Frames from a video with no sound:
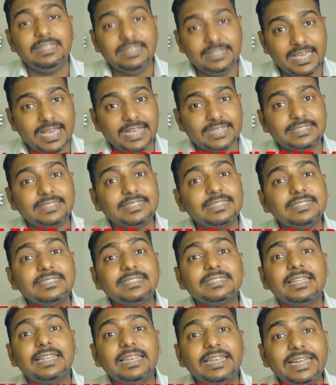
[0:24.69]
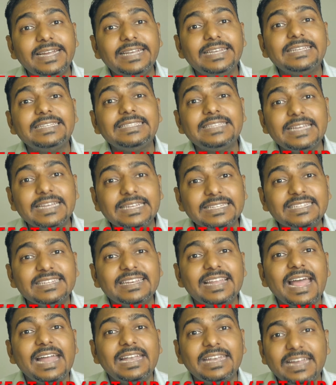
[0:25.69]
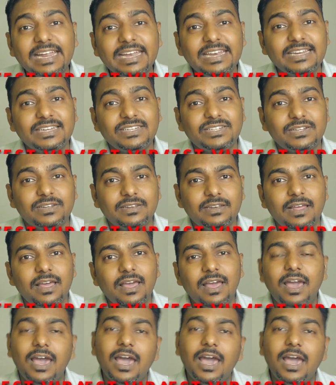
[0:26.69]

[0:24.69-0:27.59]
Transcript: Yes, this is a latest internet addiction.